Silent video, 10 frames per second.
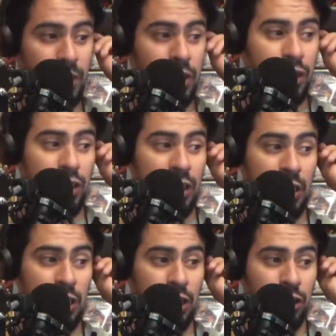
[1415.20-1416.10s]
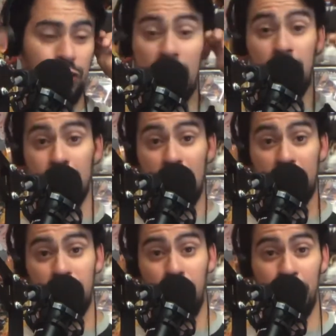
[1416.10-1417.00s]
She tried her best
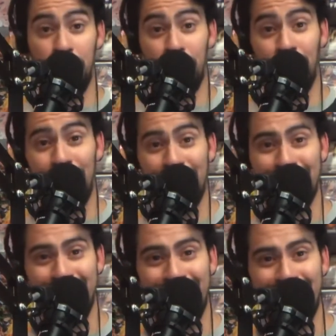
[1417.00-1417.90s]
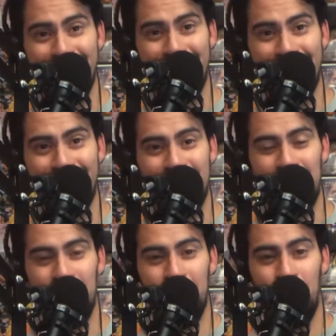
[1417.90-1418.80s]
to help her friends
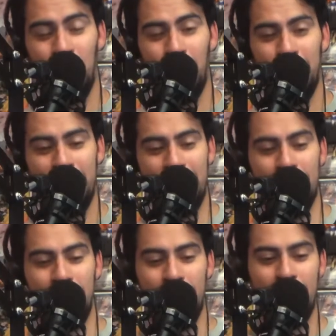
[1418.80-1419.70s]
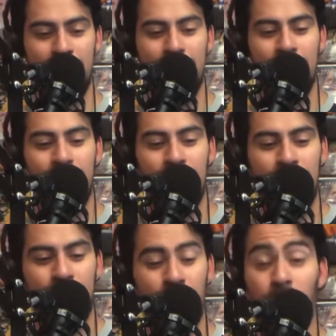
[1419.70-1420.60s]
more than
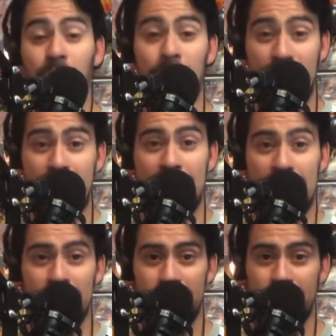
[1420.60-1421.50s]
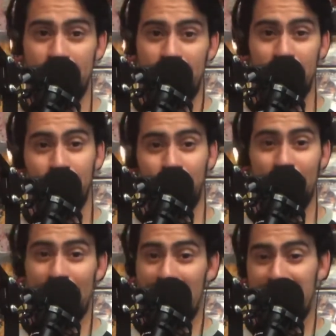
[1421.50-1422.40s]
more main characters in another
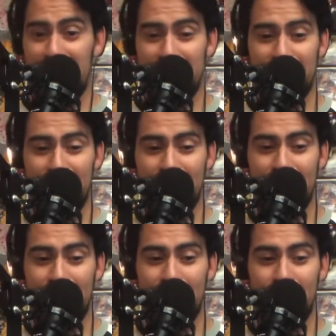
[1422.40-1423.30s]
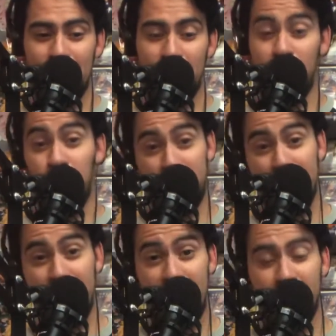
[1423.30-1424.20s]
movie, and of course she
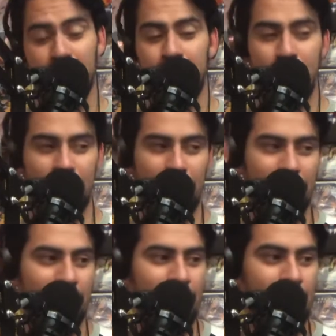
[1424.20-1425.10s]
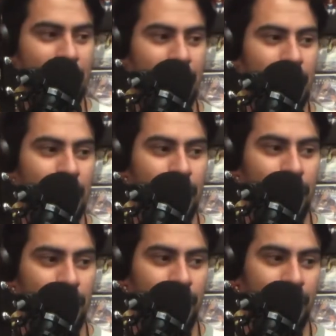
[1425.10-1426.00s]
failed. But you
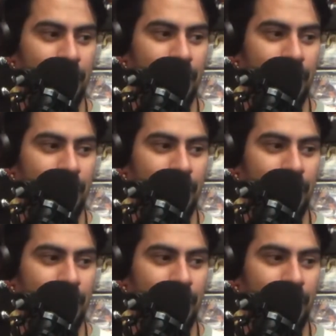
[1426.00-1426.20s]
know,